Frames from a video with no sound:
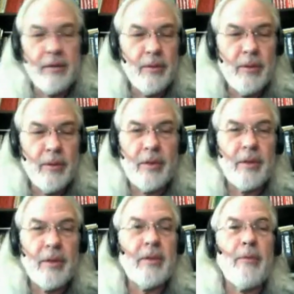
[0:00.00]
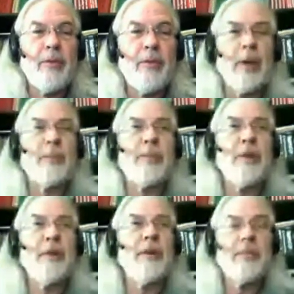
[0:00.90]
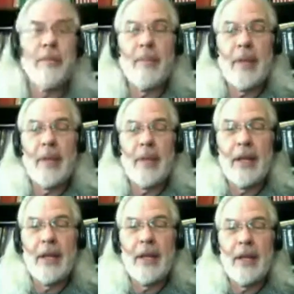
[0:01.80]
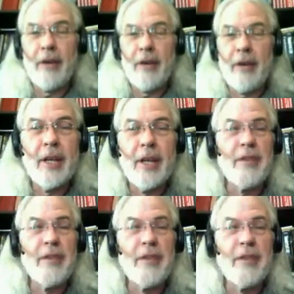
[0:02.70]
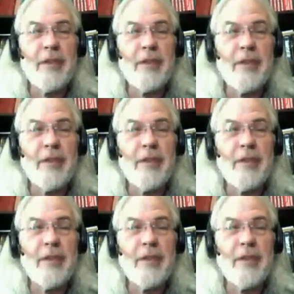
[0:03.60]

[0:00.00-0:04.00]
which isn't coming from my computer. I don't know if you heard that. Did you hear that?